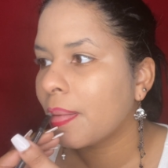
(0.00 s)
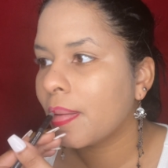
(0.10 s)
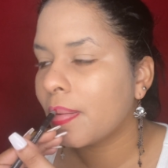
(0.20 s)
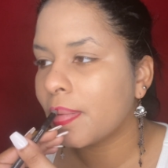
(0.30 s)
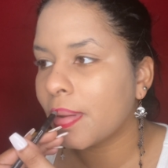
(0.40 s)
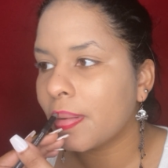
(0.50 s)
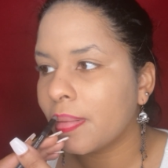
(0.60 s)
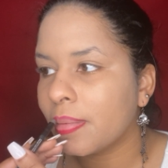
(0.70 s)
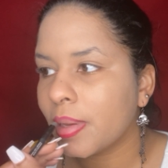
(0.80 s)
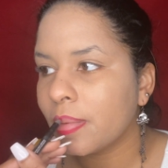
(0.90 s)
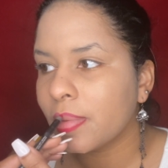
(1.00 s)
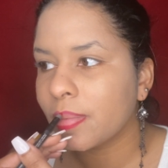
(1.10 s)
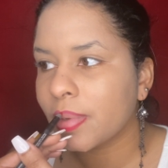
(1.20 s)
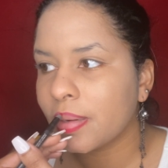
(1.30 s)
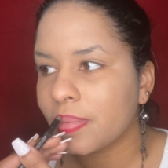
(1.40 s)
It'll not only make them look
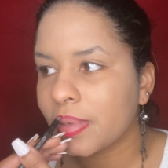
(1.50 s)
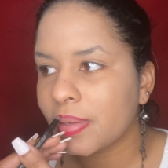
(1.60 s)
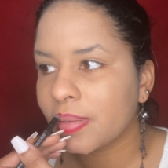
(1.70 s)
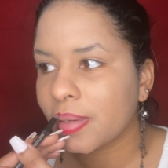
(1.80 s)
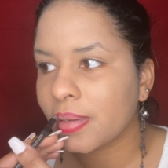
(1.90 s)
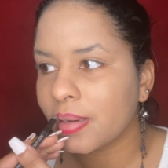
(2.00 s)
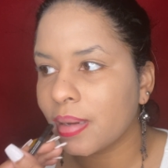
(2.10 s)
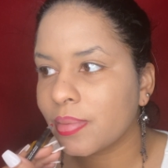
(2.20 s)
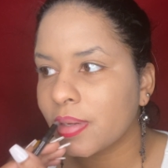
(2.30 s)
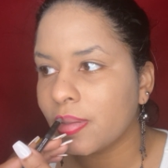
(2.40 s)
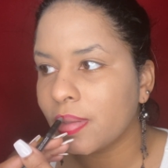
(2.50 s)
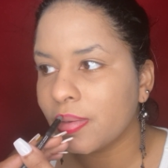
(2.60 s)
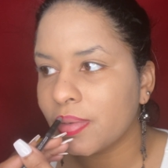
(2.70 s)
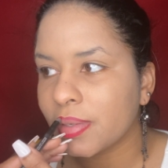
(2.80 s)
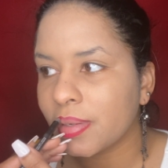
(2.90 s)
bigger, but it gives like an optical
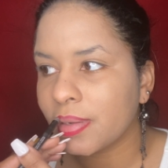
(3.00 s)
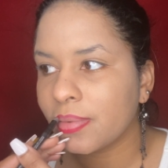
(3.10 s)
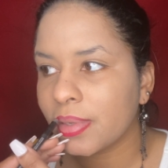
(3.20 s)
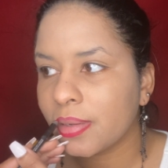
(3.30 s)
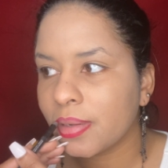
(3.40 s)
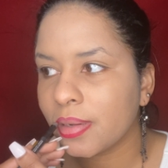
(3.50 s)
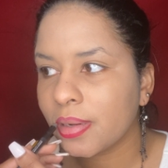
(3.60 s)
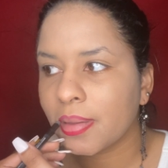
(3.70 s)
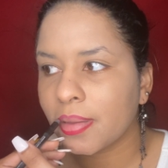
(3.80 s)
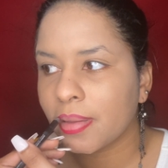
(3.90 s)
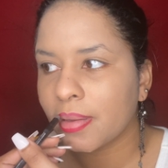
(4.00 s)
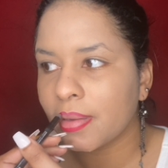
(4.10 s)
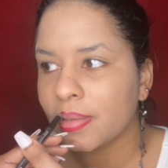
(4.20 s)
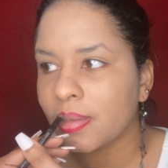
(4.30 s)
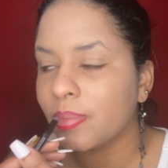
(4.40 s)
illusion of it
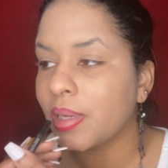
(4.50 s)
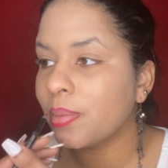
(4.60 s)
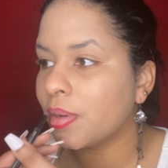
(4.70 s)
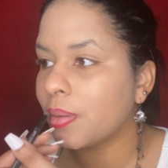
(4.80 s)
also being more